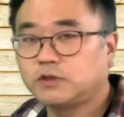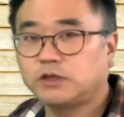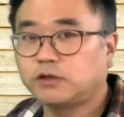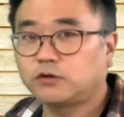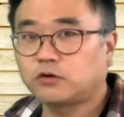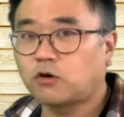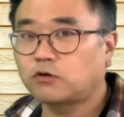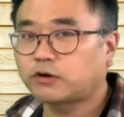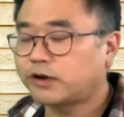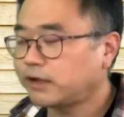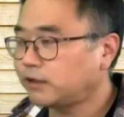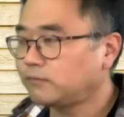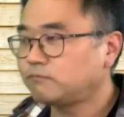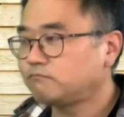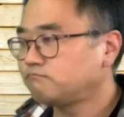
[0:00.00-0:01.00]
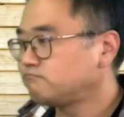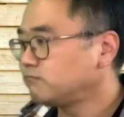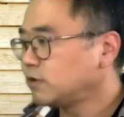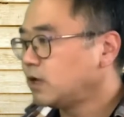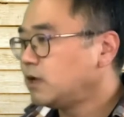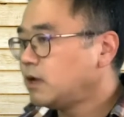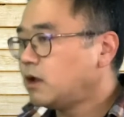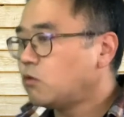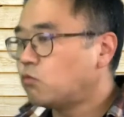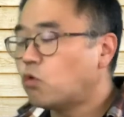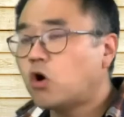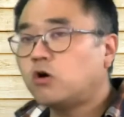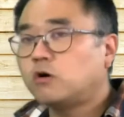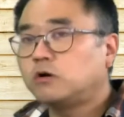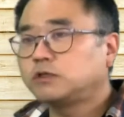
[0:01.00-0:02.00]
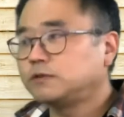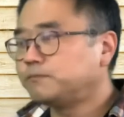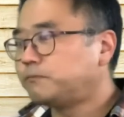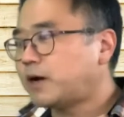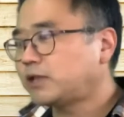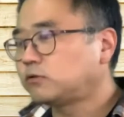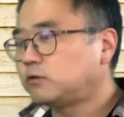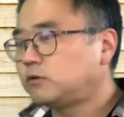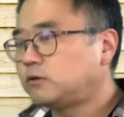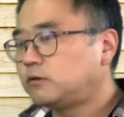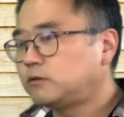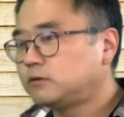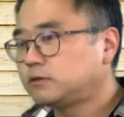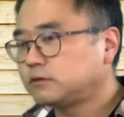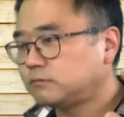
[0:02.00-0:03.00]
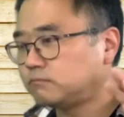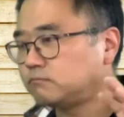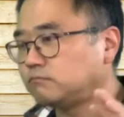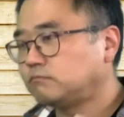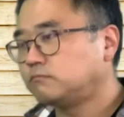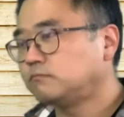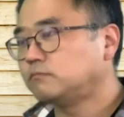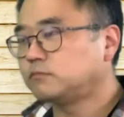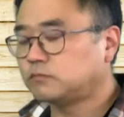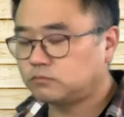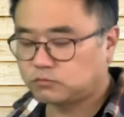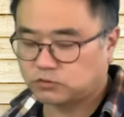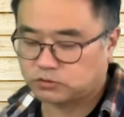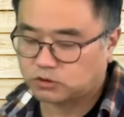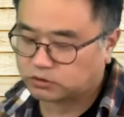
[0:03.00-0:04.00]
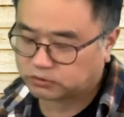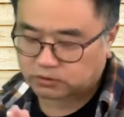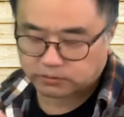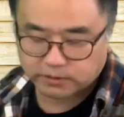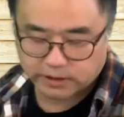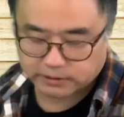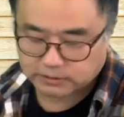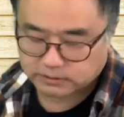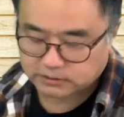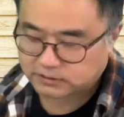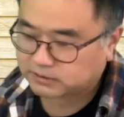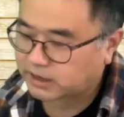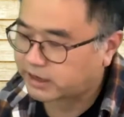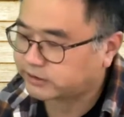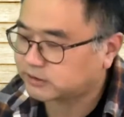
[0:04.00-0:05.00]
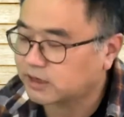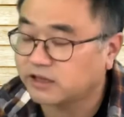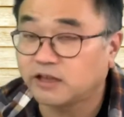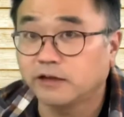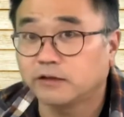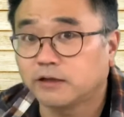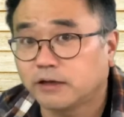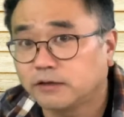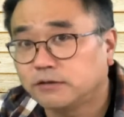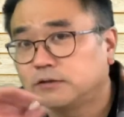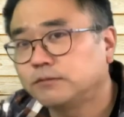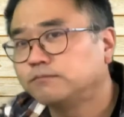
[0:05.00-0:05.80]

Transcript: conquering wars and battles and lots of things, exciting things.